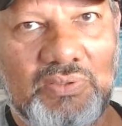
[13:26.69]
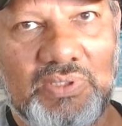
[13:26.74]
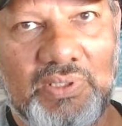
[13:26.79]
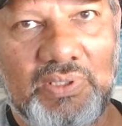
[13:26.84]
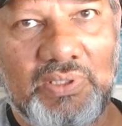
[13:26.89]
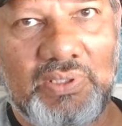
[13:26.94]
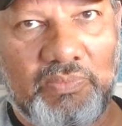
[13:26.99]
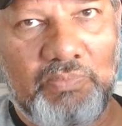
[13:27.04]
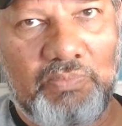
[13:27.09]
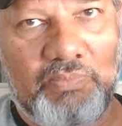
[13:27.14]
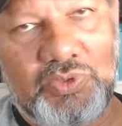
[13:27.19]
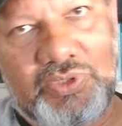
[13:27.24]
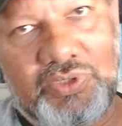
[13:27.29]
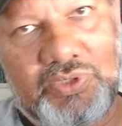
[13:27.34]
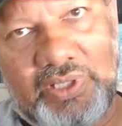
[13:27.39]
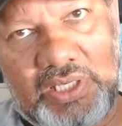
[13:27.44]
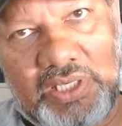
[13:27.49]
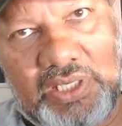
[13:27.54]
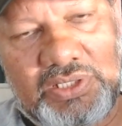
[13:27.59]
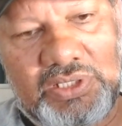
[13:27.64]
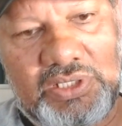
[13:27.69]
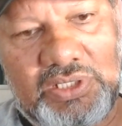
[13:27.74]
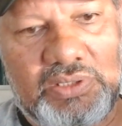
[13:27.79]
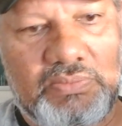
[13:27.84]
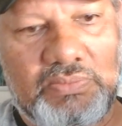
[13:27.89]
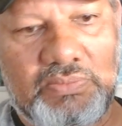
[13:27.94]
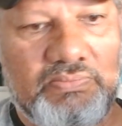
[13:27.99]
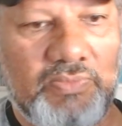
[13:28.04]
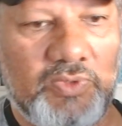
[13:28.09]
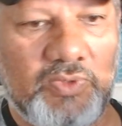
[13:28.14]
the most gracious,
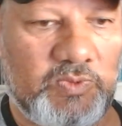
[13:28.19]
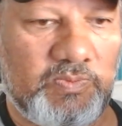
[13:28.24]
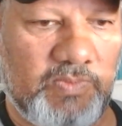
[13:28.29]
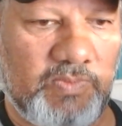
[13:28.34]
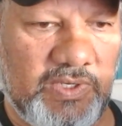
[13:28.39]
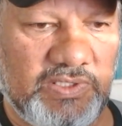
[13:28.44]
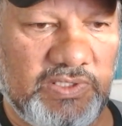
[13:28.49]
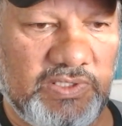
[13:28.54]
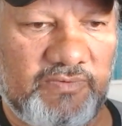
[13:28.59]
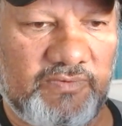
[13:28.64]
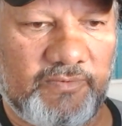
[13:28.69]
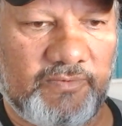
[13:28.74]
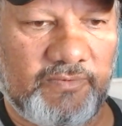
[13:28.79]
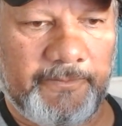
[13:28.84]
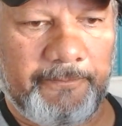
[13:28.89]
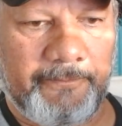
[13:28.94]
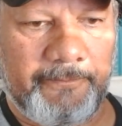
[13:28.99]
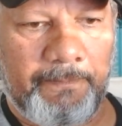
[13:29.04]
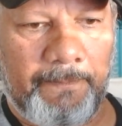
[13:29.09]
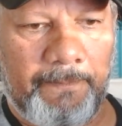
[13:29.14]
most merciful?